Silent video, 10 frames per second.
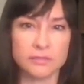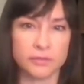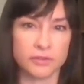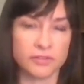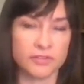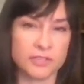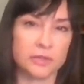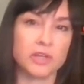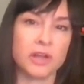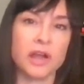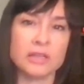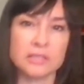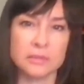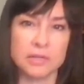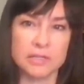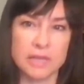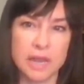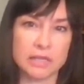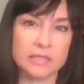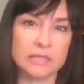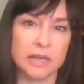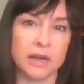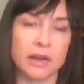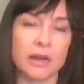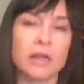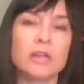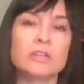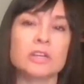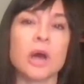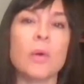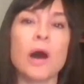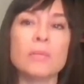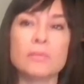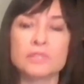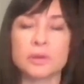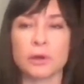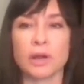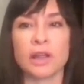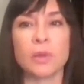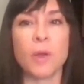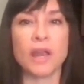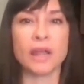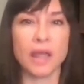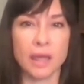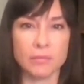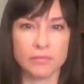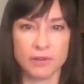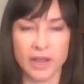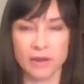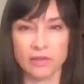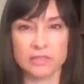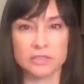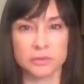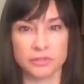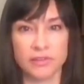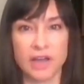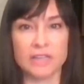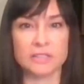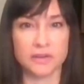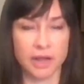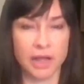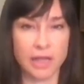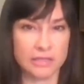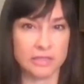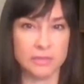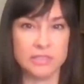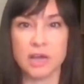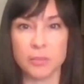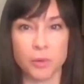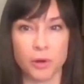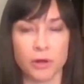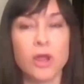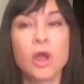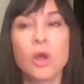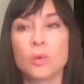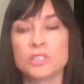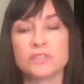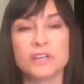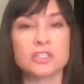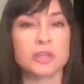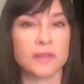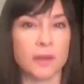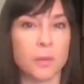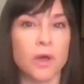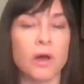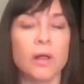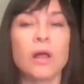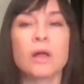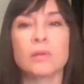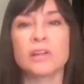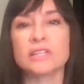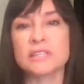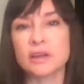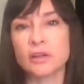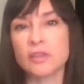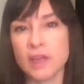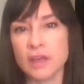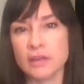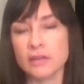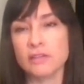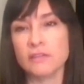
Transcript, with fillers: for the fiscal year estimates next year to go up. So we're in a waiting game for analysts to revise their estimates upward, which eventually they will. But until then, the